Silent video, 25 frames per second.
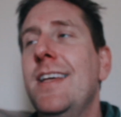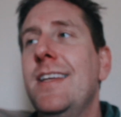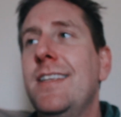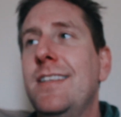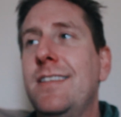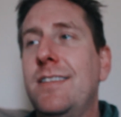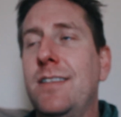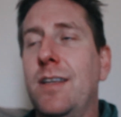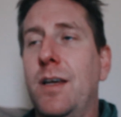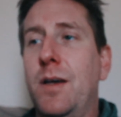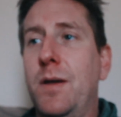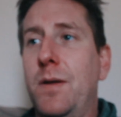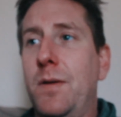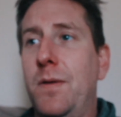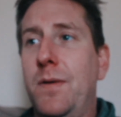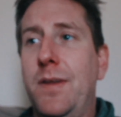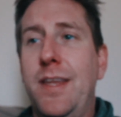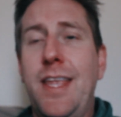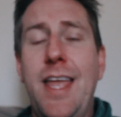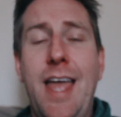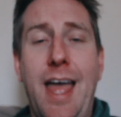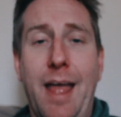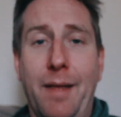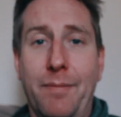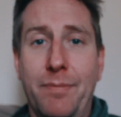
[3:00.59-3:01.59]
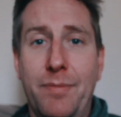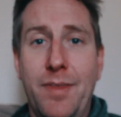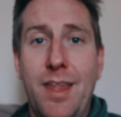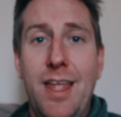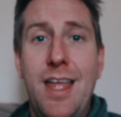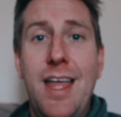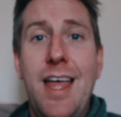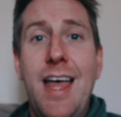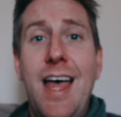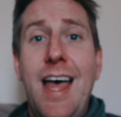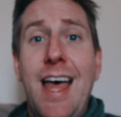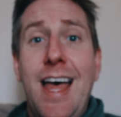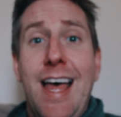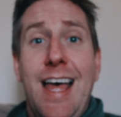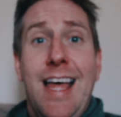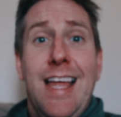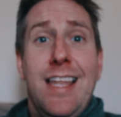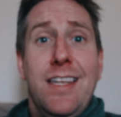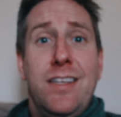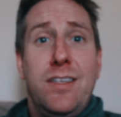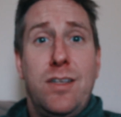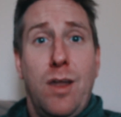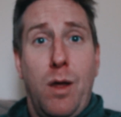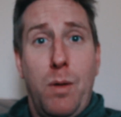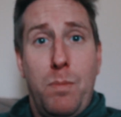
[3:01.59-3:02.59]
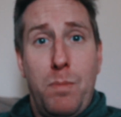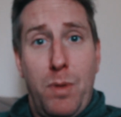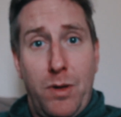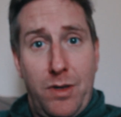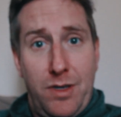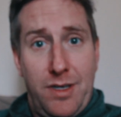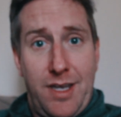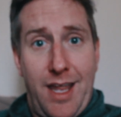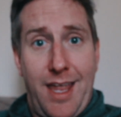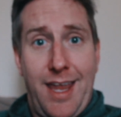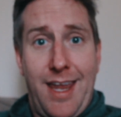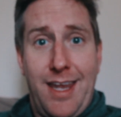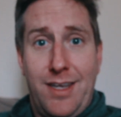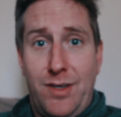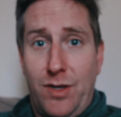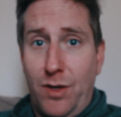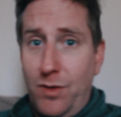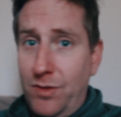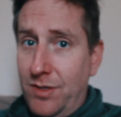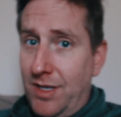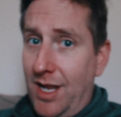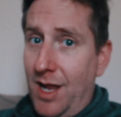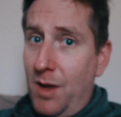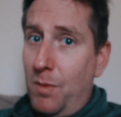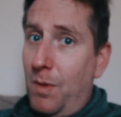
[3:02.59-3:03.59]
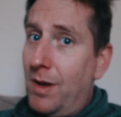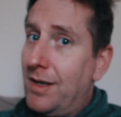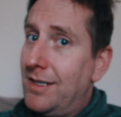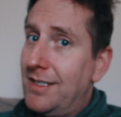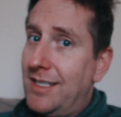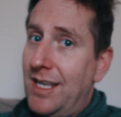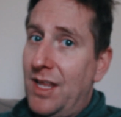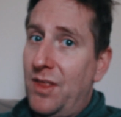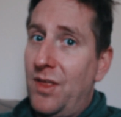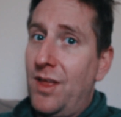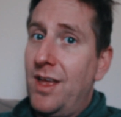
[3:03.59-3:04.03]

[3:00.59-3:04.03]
So yeah, so Monday, Tuesday, Wednesday,